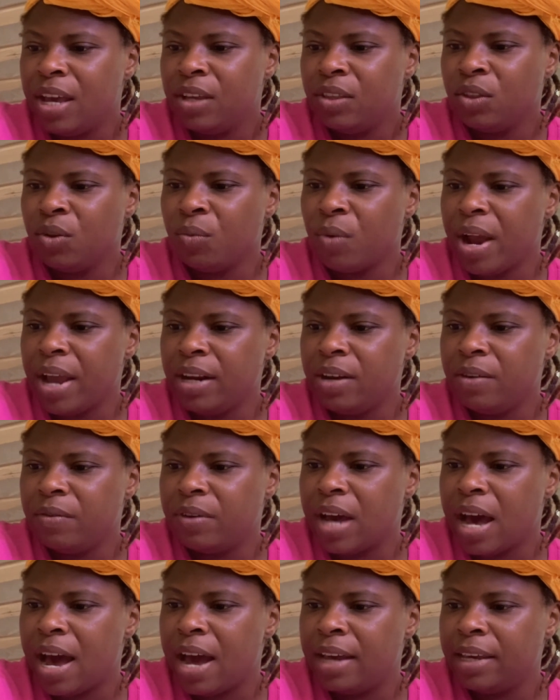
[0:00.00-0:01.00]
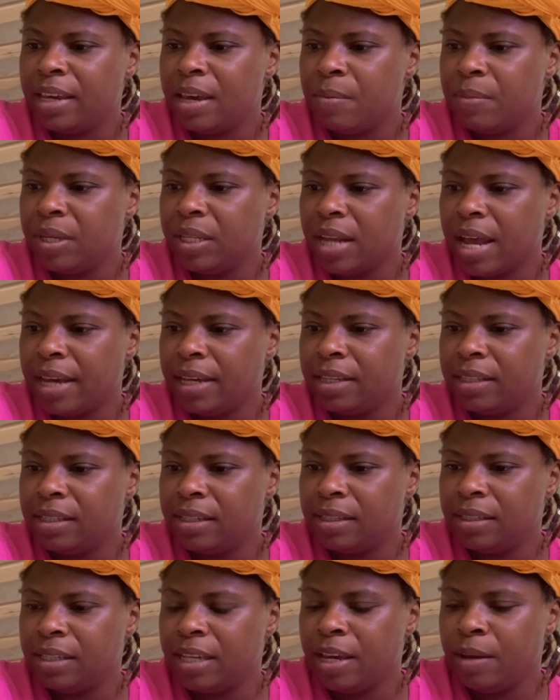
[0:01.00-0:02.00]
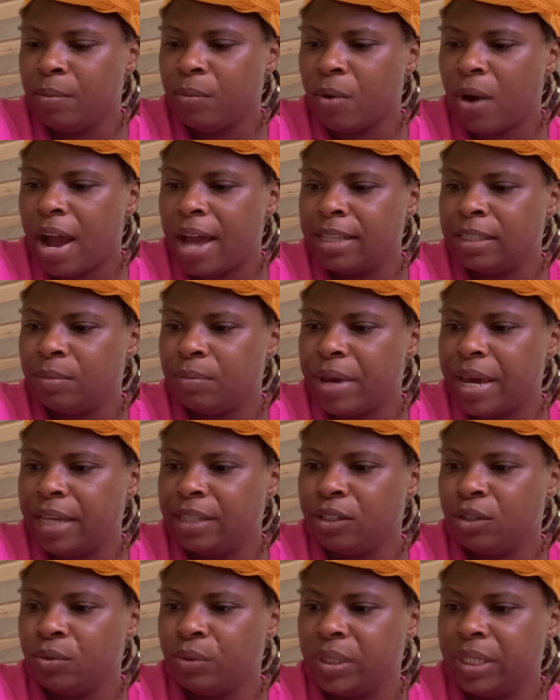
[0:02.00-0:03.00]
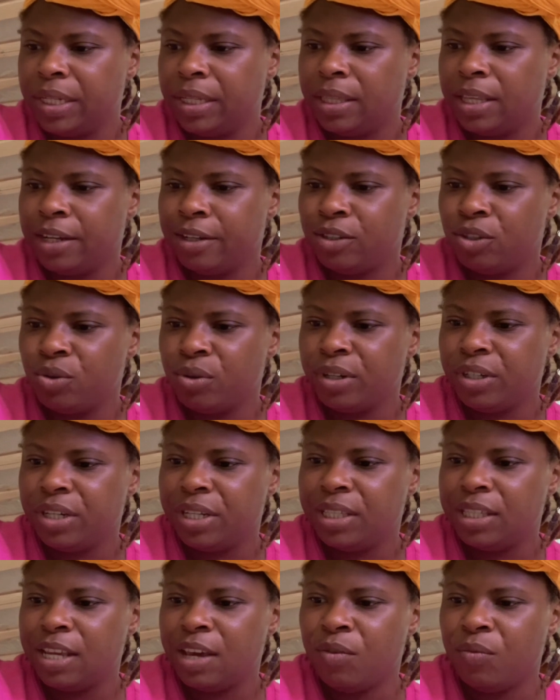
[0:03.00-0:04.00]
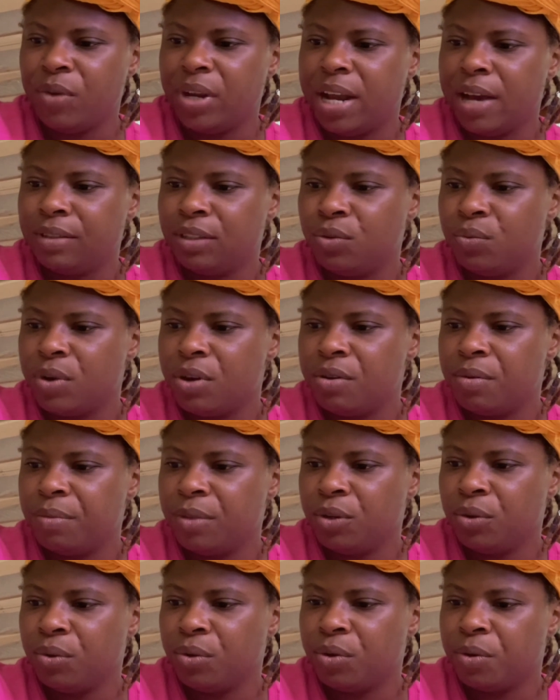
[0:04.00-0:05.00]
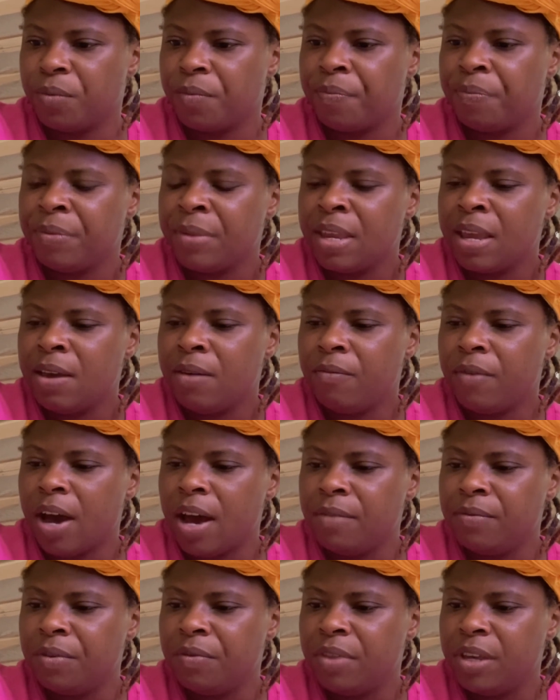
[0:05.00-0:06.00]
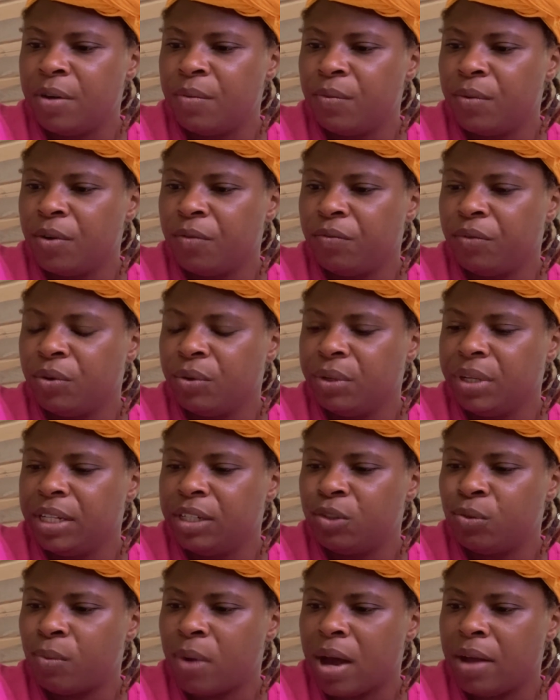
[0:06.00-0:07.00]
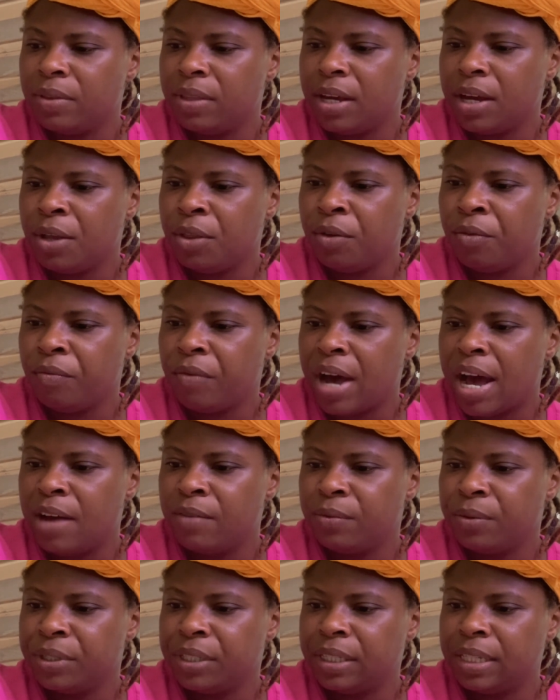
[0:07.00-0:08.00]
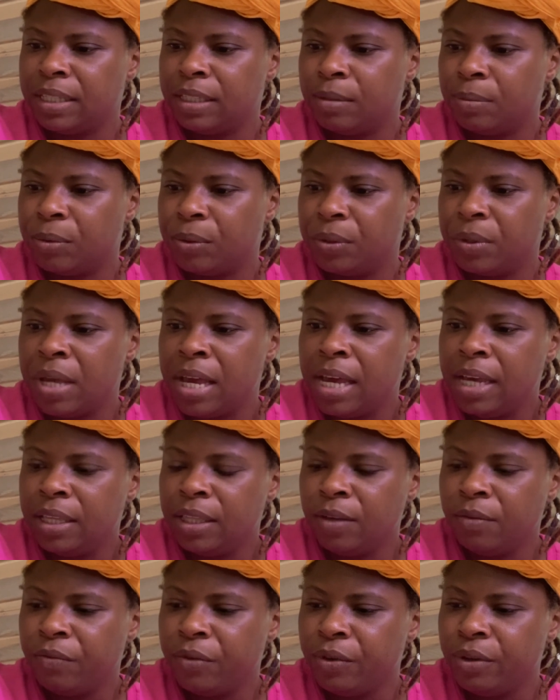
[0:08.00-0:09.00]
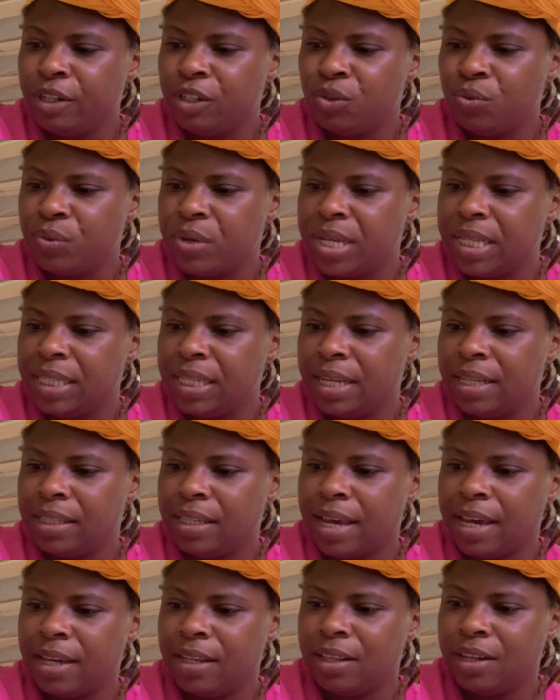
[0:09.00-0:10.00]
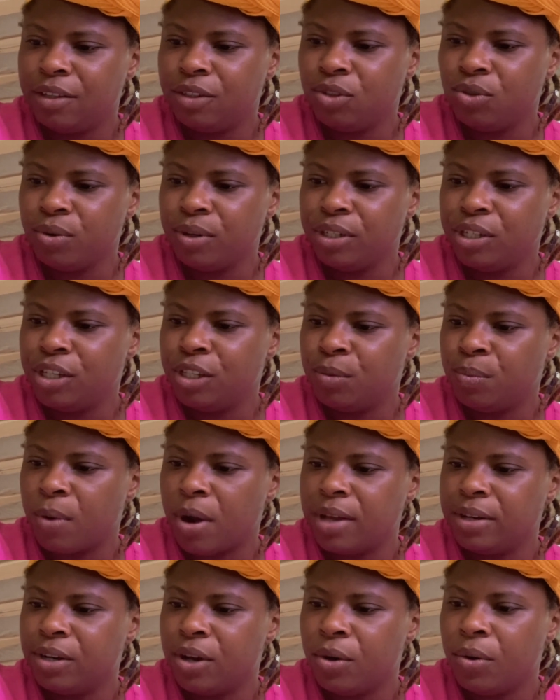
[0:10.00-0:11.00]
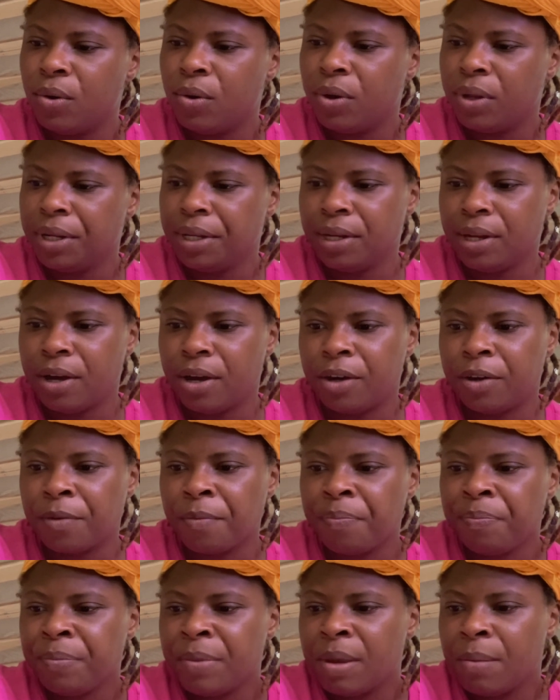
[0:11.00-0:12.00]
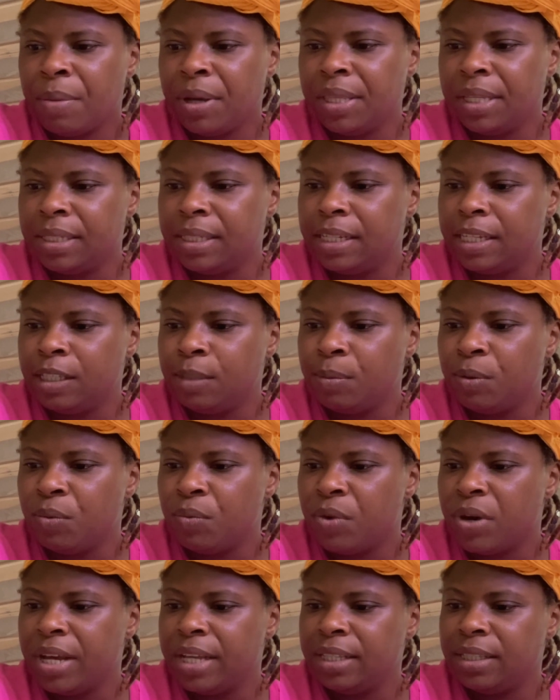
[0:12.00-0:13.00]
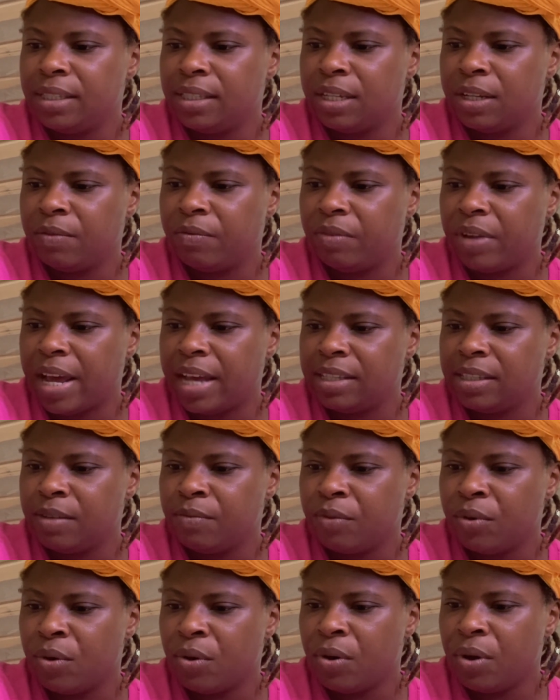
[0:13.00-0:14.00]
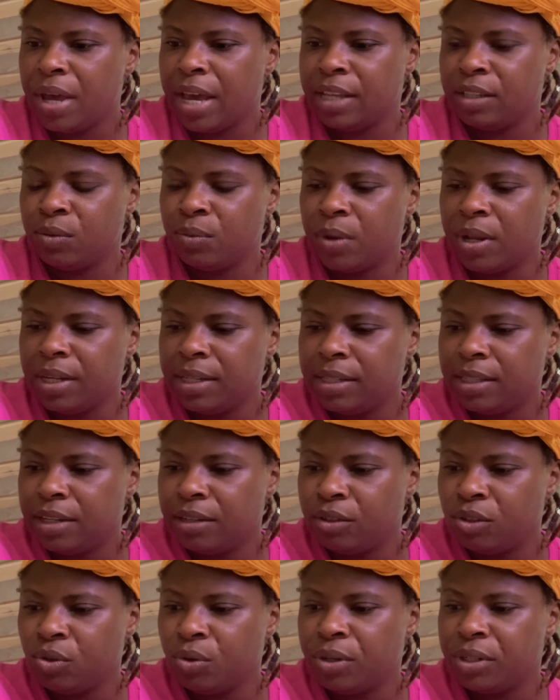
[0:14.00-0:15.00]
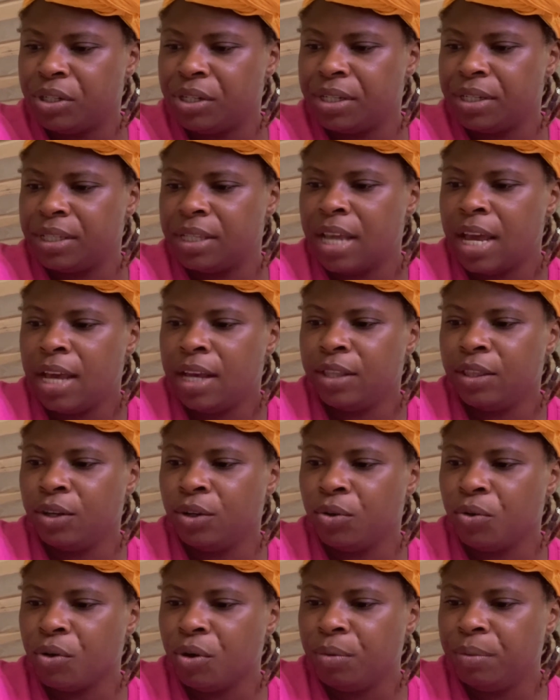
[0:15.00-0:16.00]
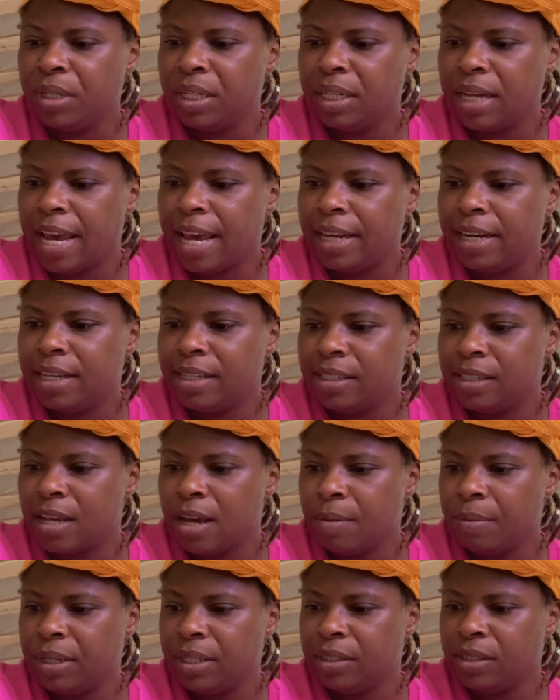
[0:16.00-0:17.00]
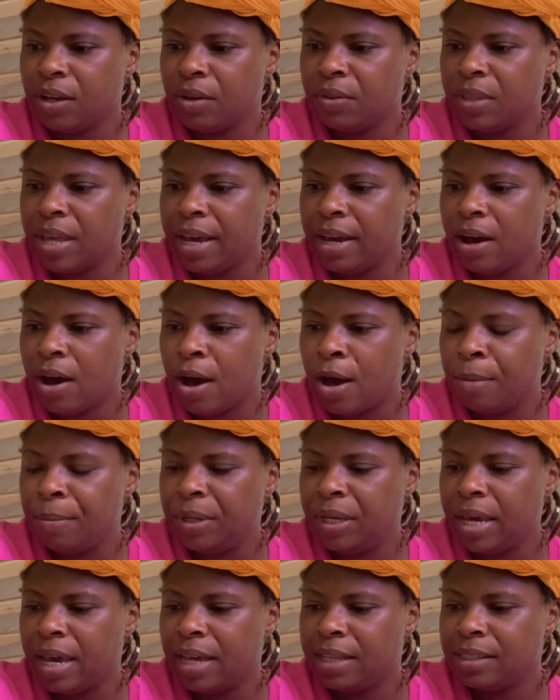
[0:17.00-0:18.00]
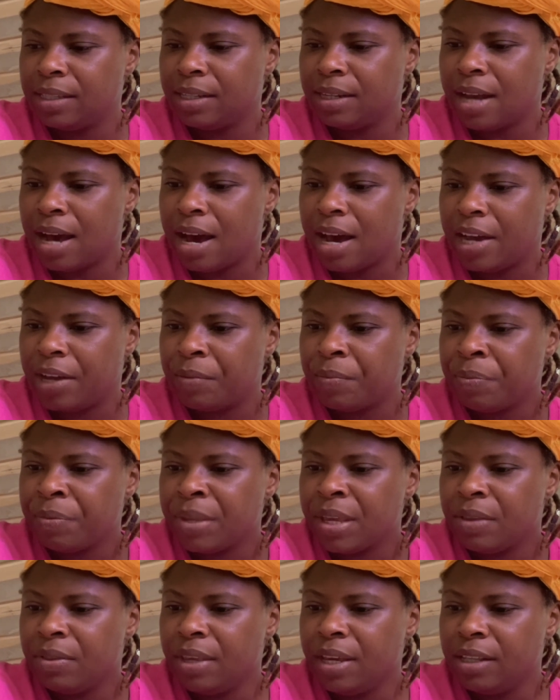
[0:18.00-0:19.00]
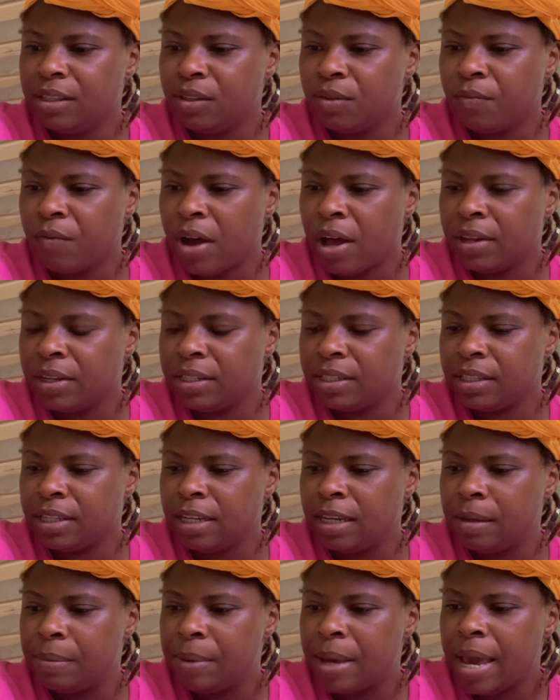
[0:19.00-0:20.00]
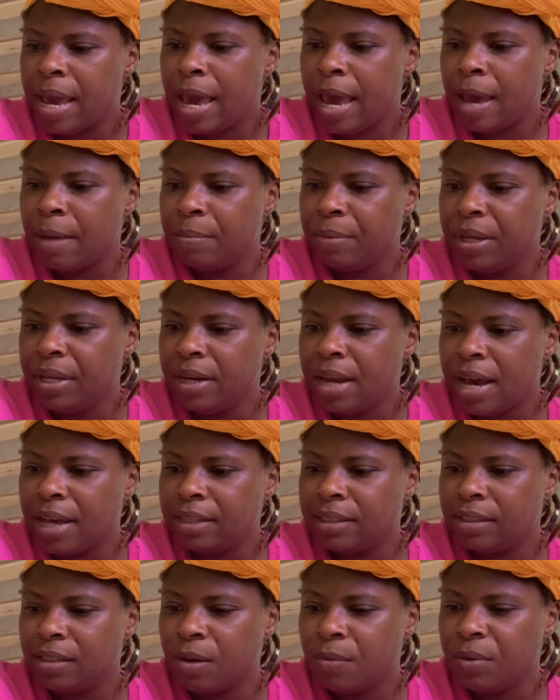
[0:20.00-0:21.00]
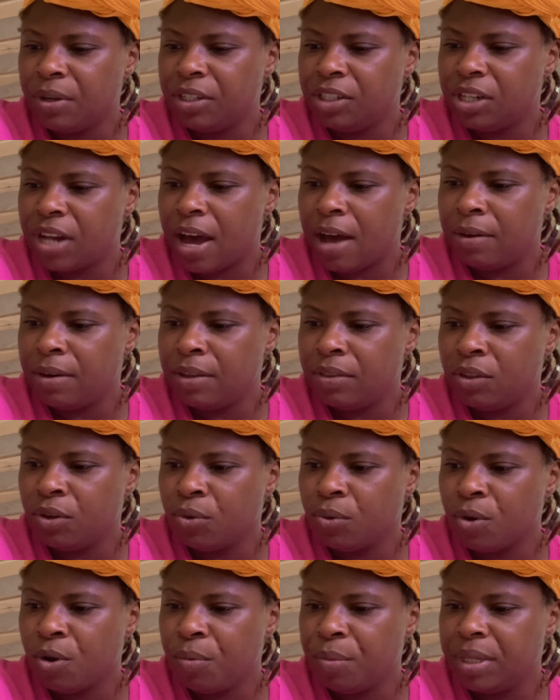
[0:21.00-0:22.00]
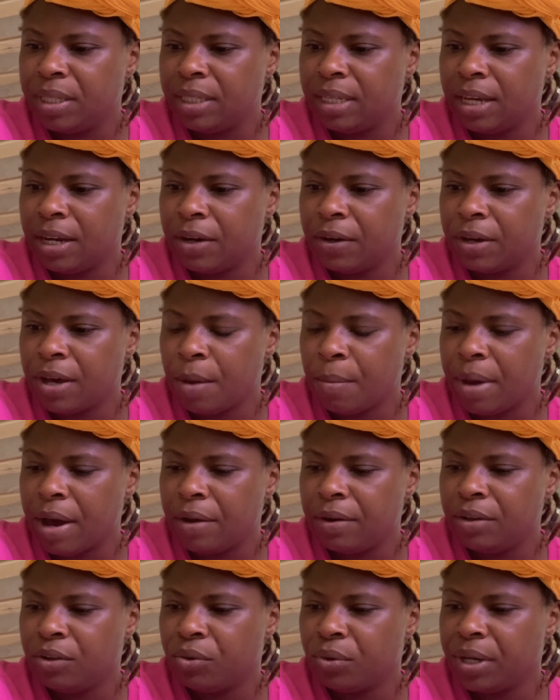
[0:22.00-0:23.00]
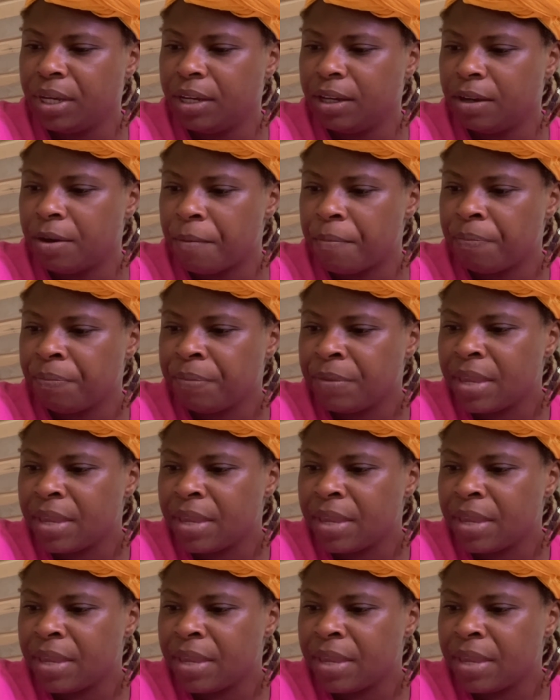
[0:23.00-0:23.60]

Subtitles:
The reign of God can be likened to 10 bridesmaids who took their torches and went out to welcome the groom. Five of them were foolish, while the other five were sensible. The foolish ones, in taking their torches, brought no oil along, but the sensible ones took flasks of oil as well as their torches. The groom delayed his coming, so they all began to nod, then to fall asleep. At midnight, someone shouted, "The groom is here. Come out and greet him."